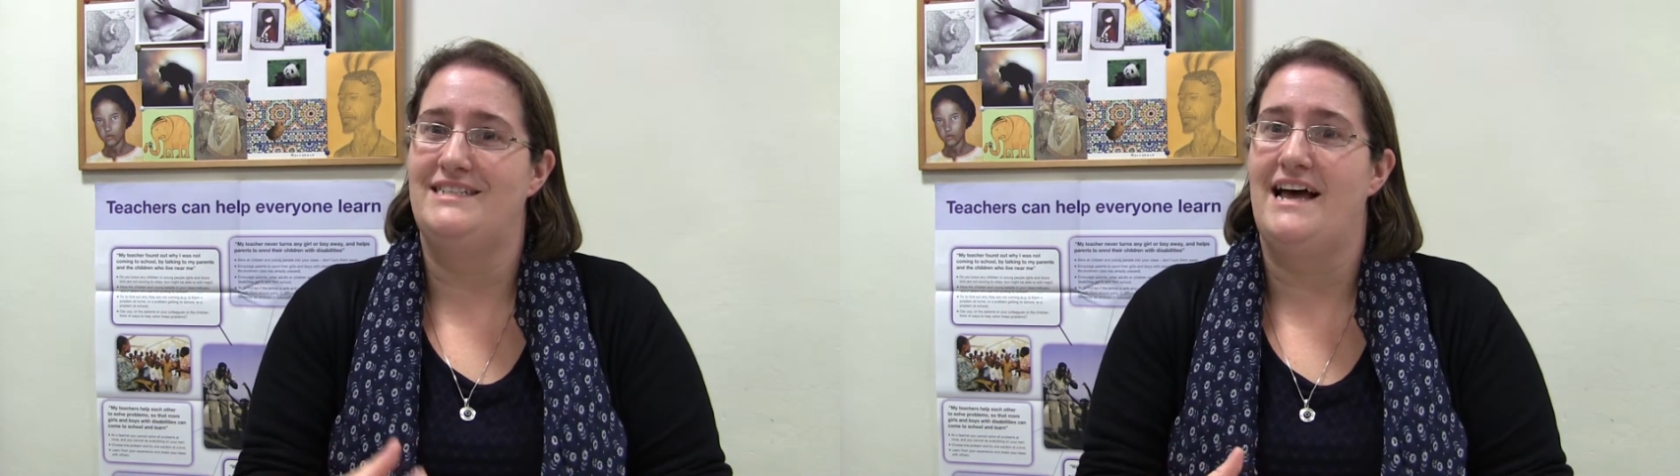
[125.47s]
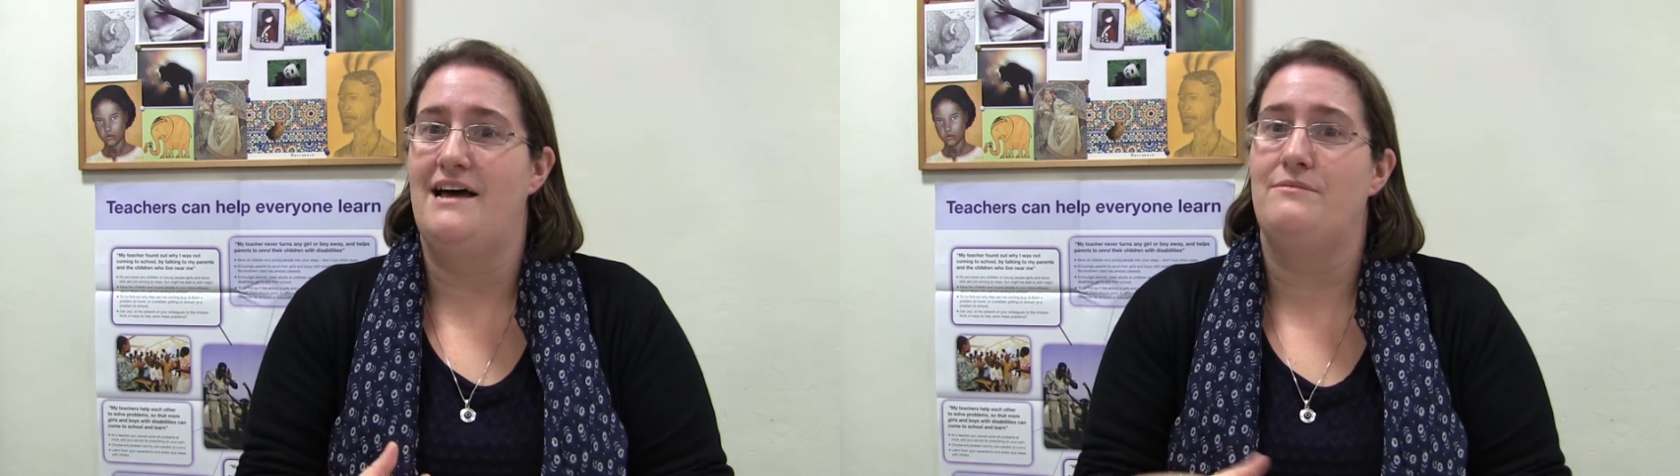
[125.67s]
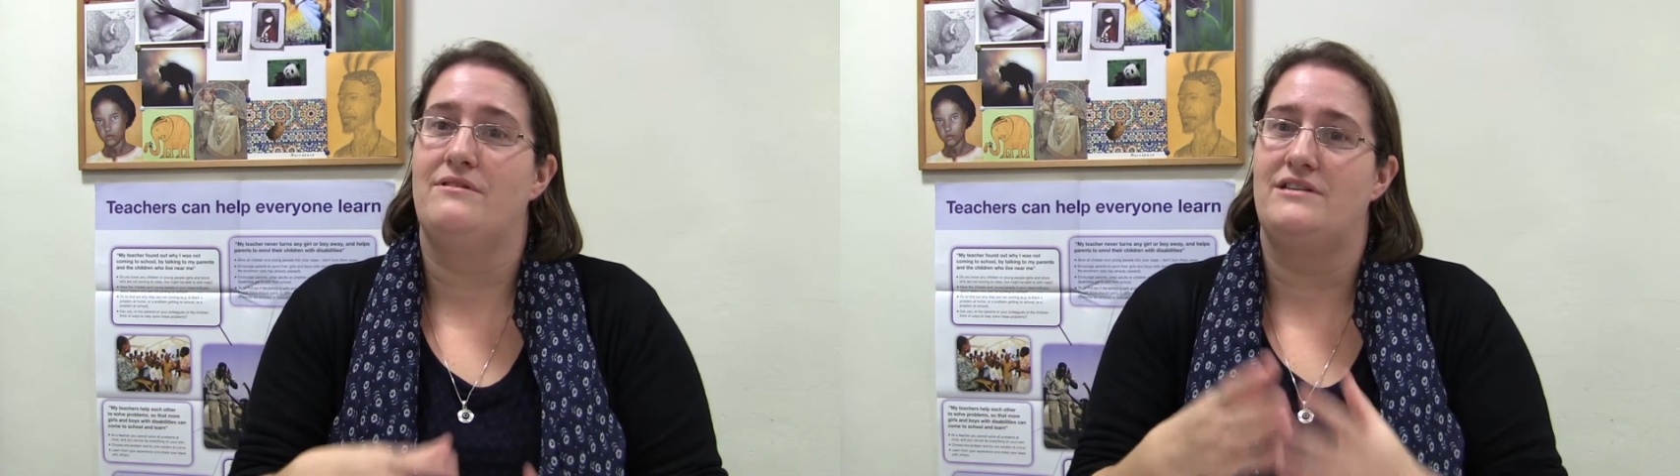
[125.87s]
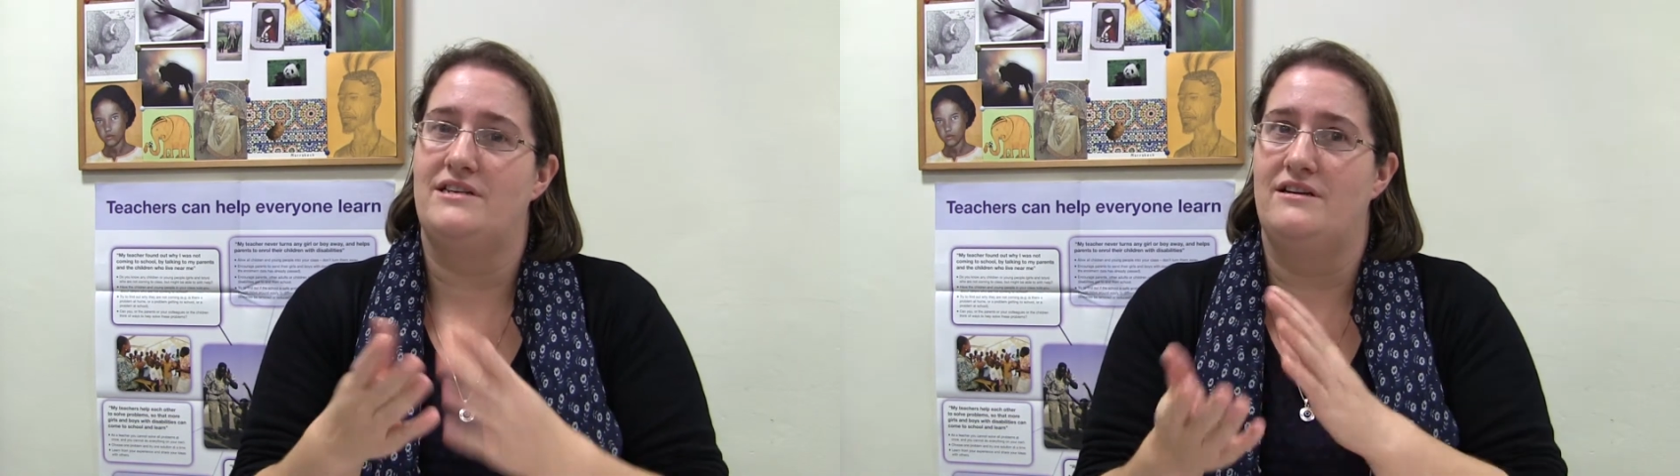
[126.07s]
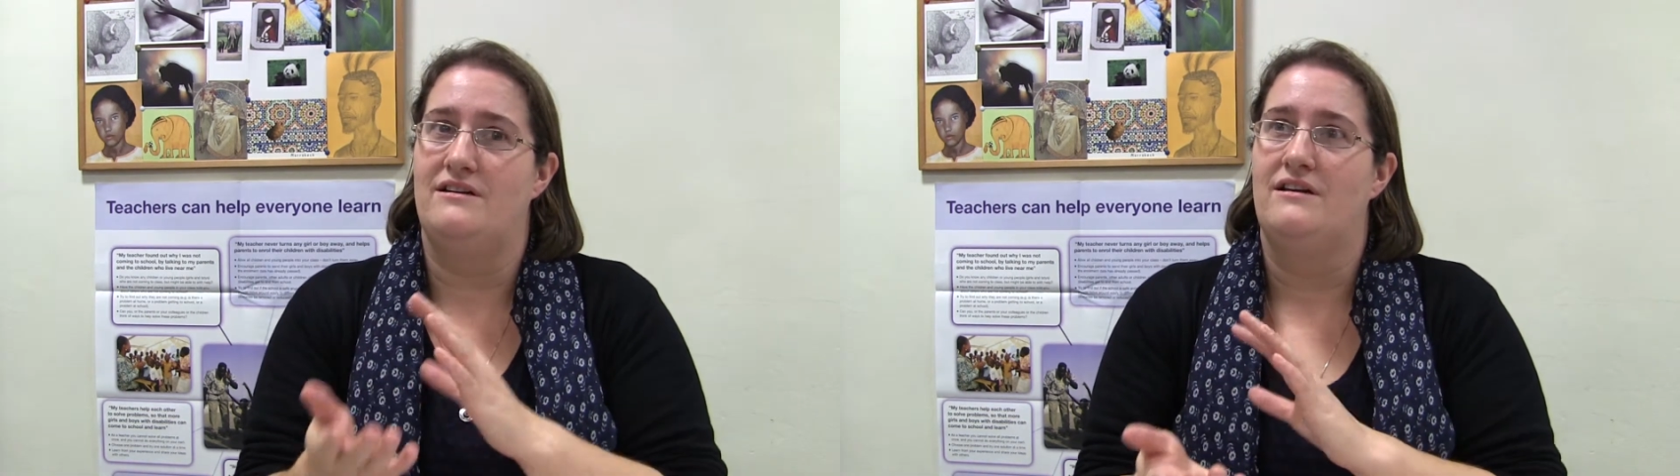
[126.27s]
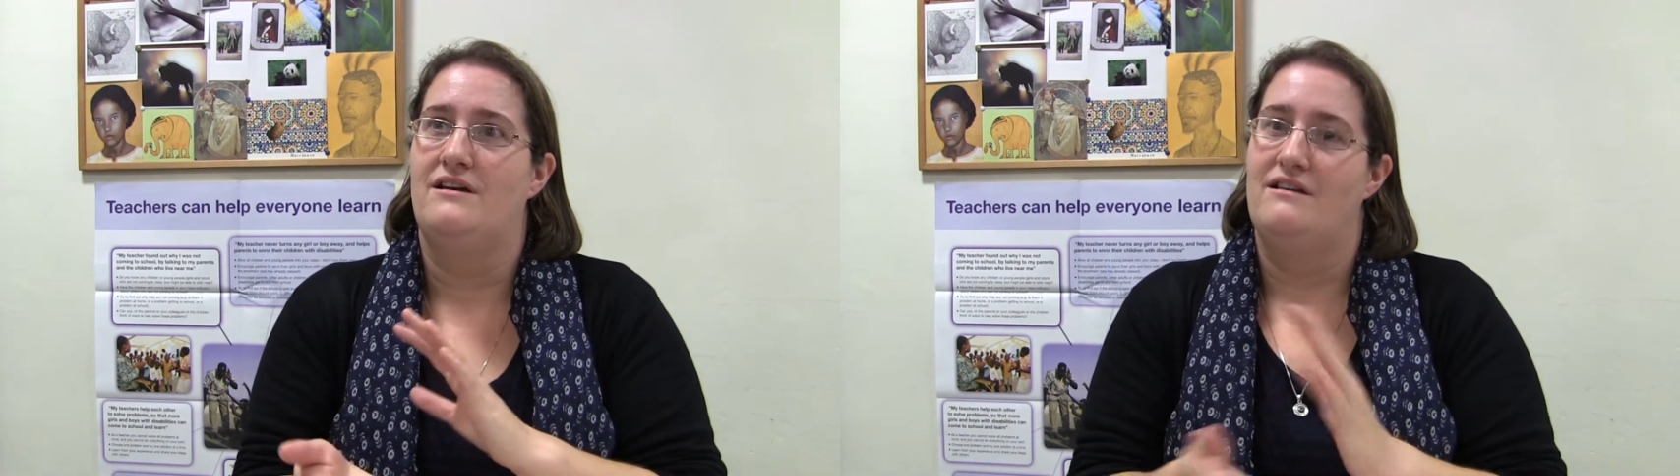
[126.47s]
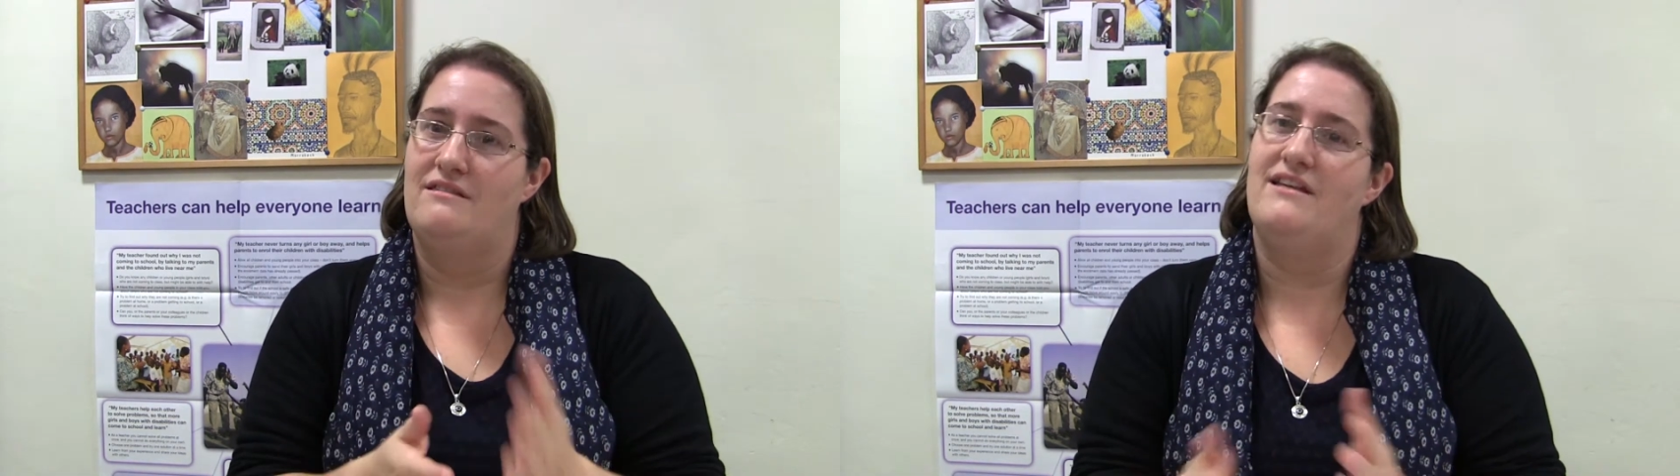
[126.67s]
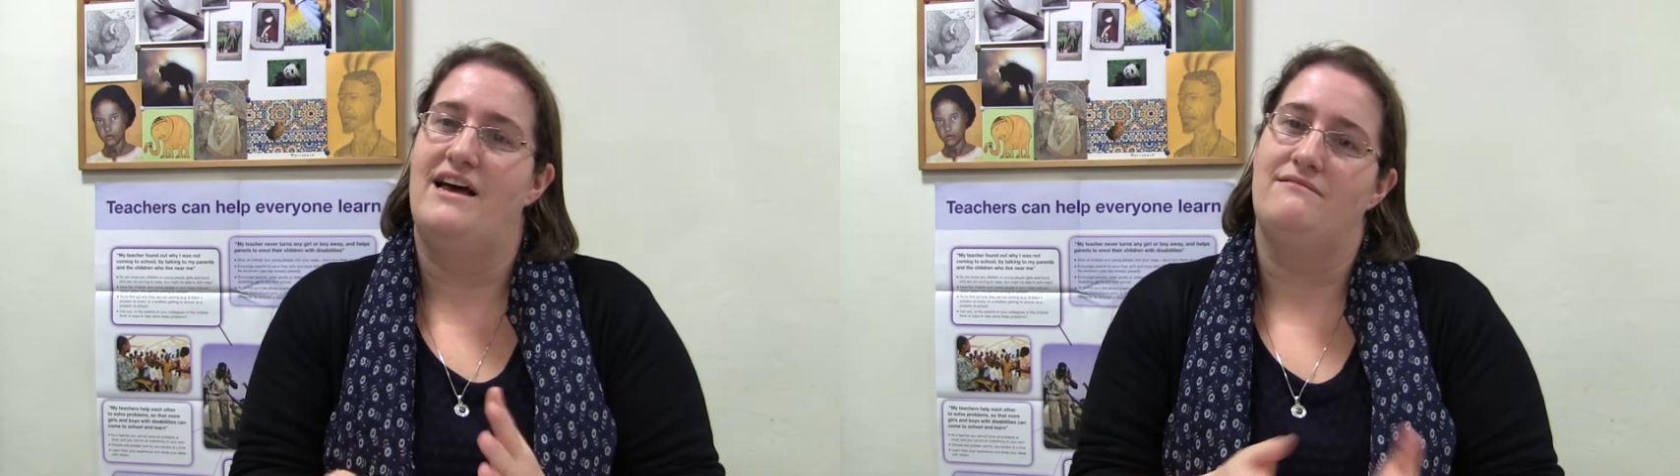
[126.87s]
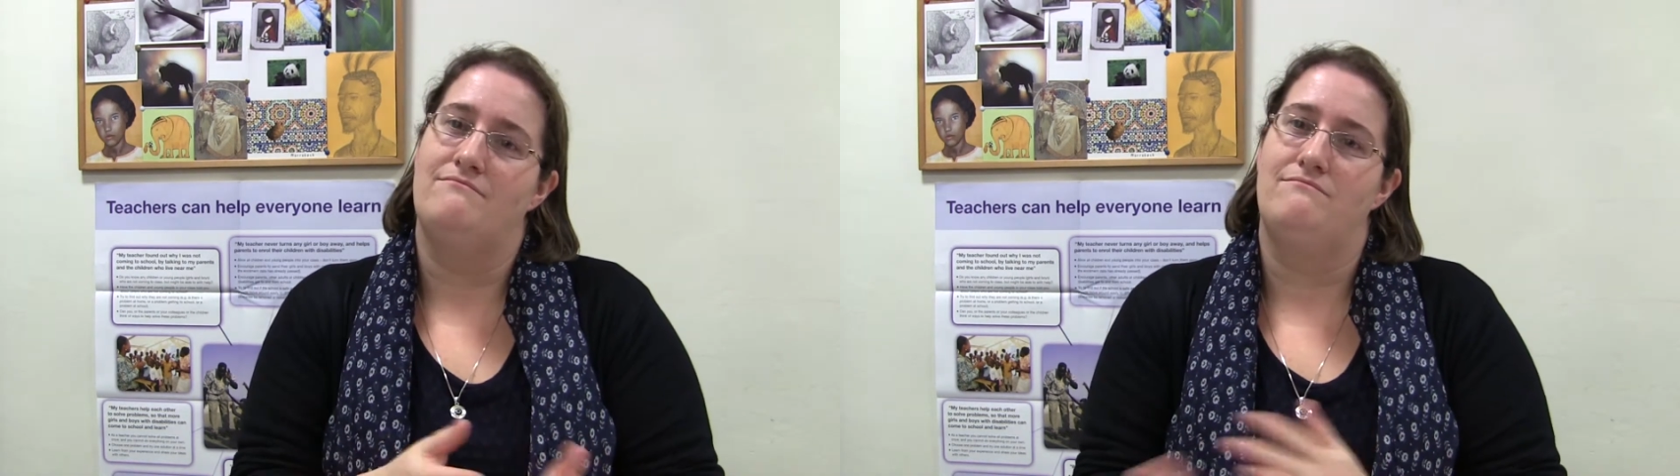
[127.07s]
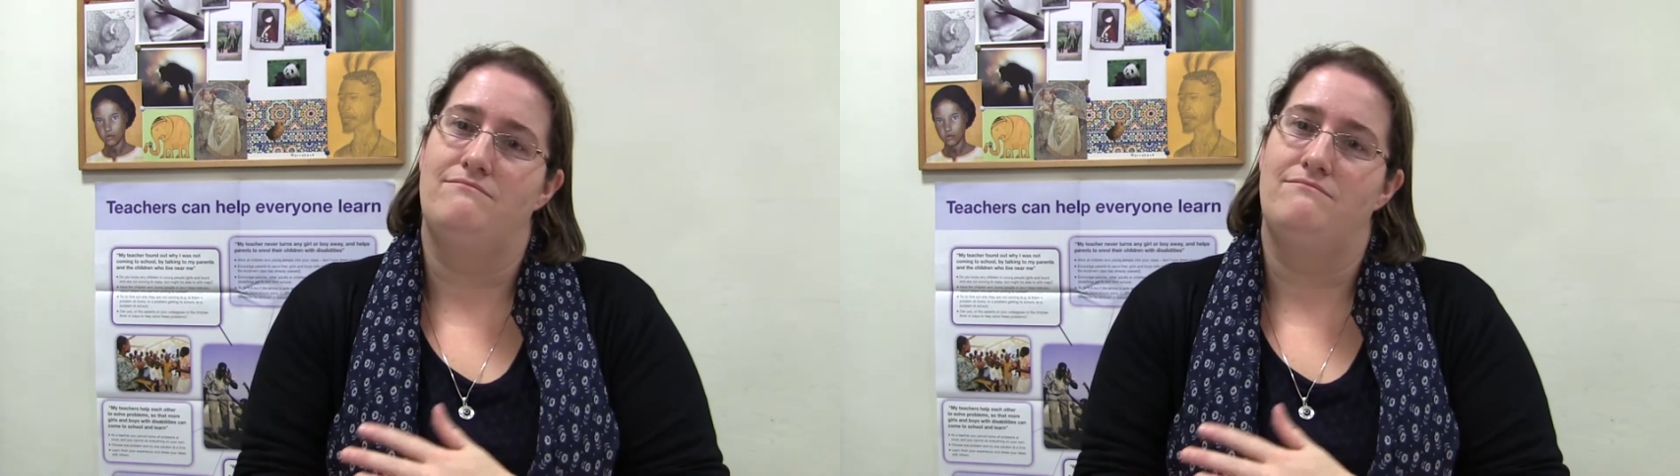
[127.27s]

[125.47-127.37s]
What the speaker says: depth to their